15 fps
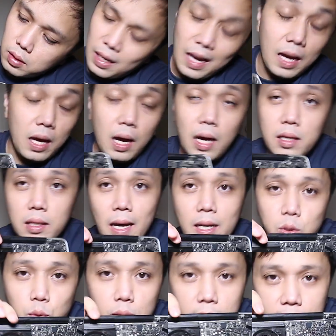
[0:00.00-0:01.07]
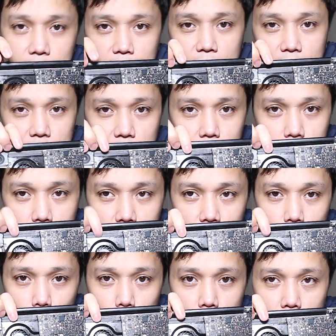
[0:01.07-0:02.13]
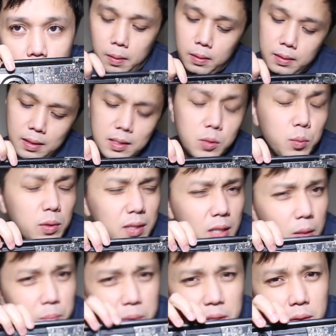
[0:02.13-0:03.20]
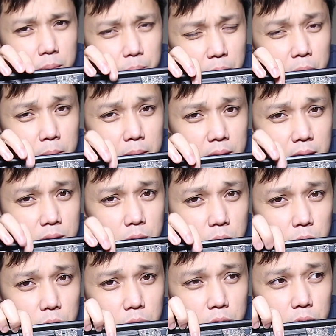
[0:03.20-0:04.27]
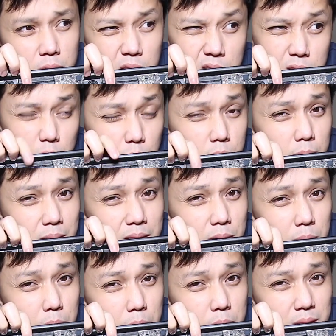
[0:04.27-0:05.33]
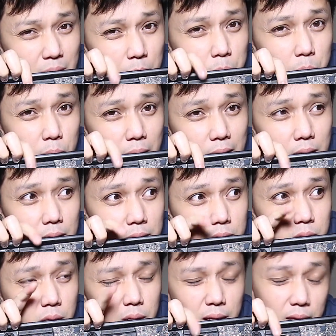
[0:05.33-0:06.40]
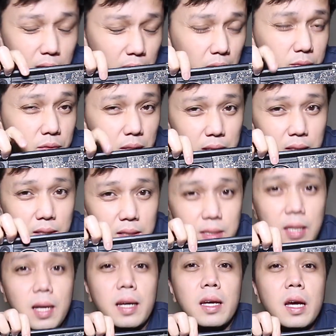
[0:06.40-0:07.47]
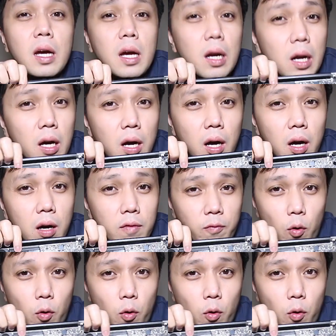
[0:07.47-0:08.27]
Okay, I, I actually cleaned this before. This will not be a permanent solution. This is going to be temporarily. So I think I cleaned this like uh,